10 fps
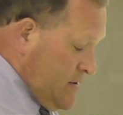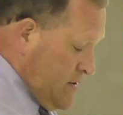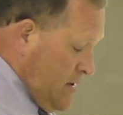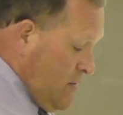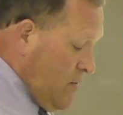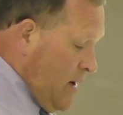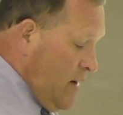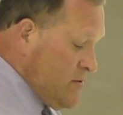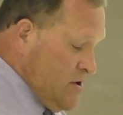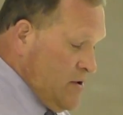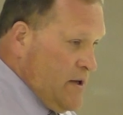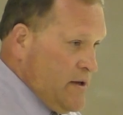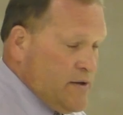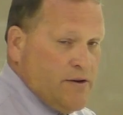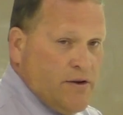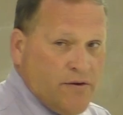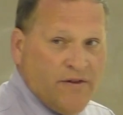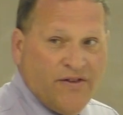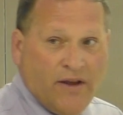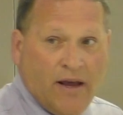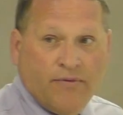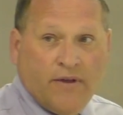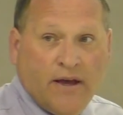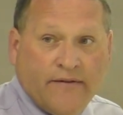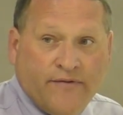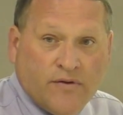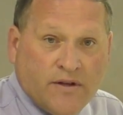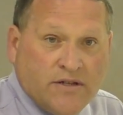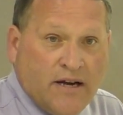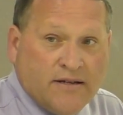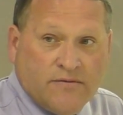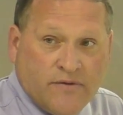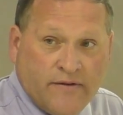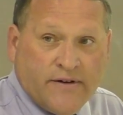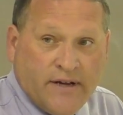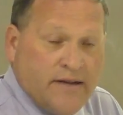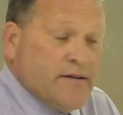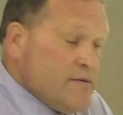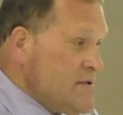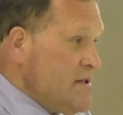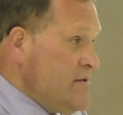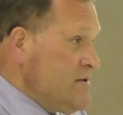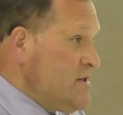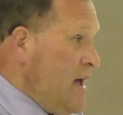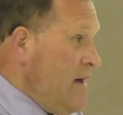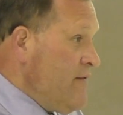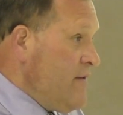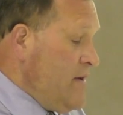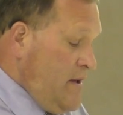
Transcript: So I was looking to do the same thing for the Jackson River Technical Center staff.